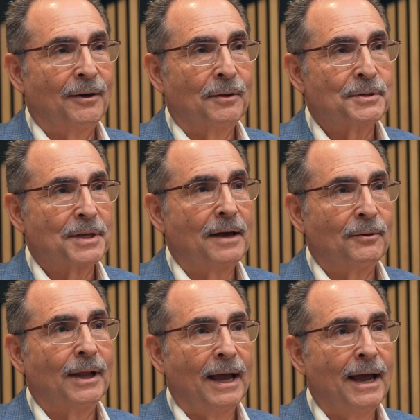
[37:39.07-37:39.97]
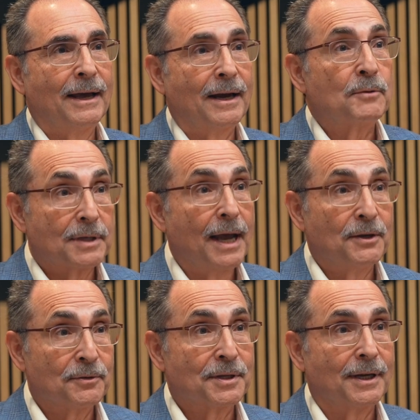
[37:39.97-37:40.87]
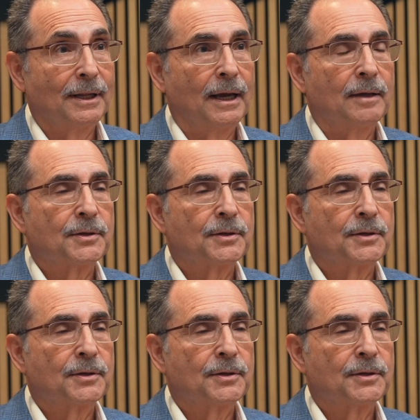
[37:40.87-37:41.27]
was at I was at UCLA.